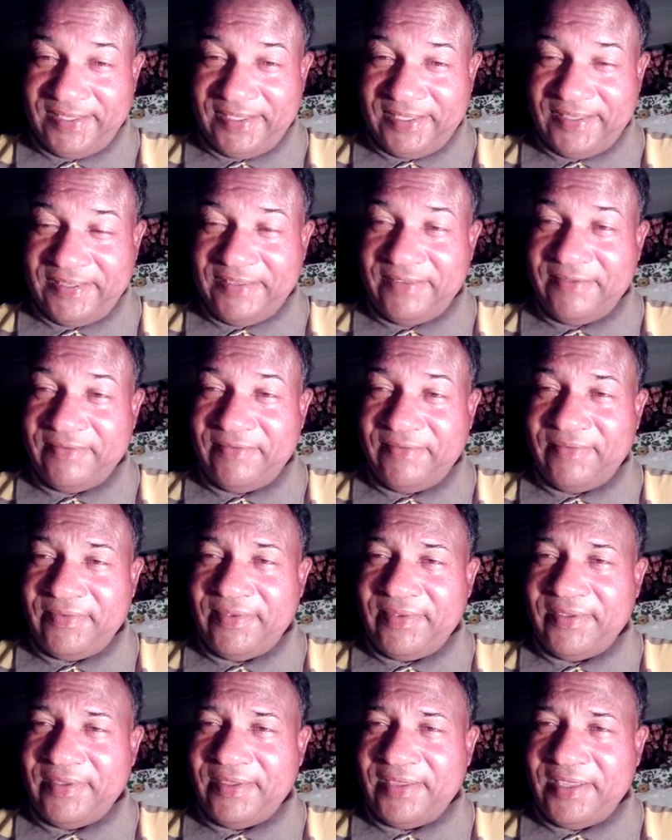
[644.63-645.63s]

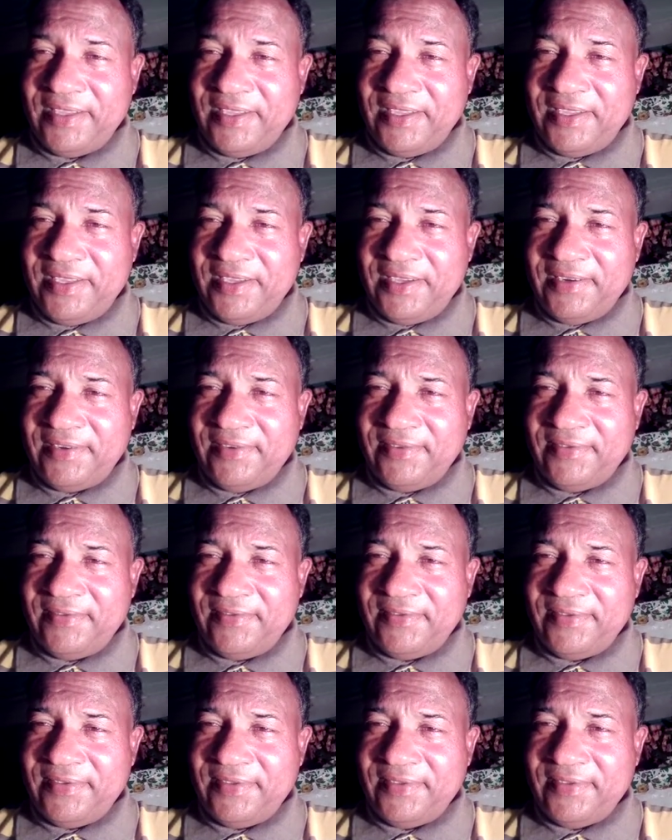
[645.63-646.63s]

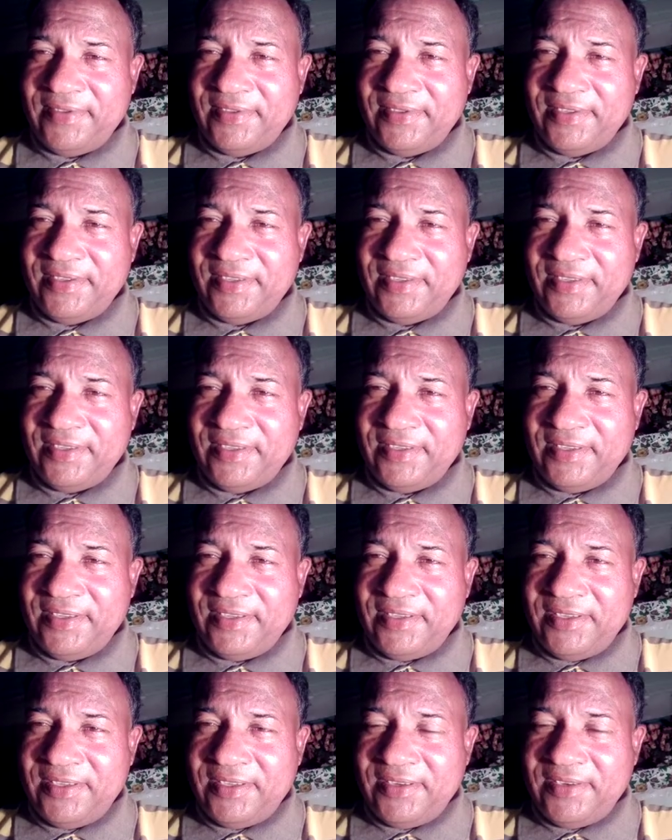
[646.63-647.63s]

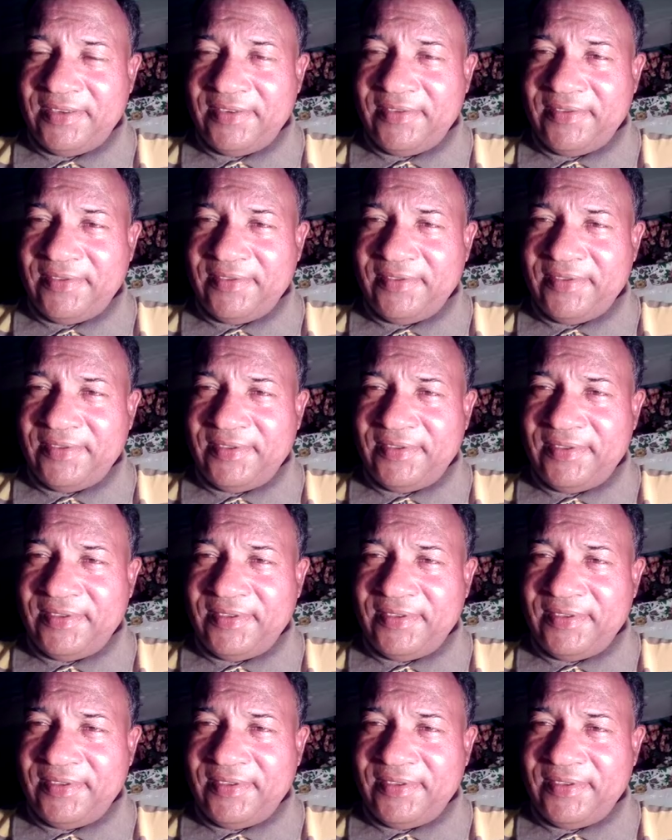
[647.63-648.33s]
(silence)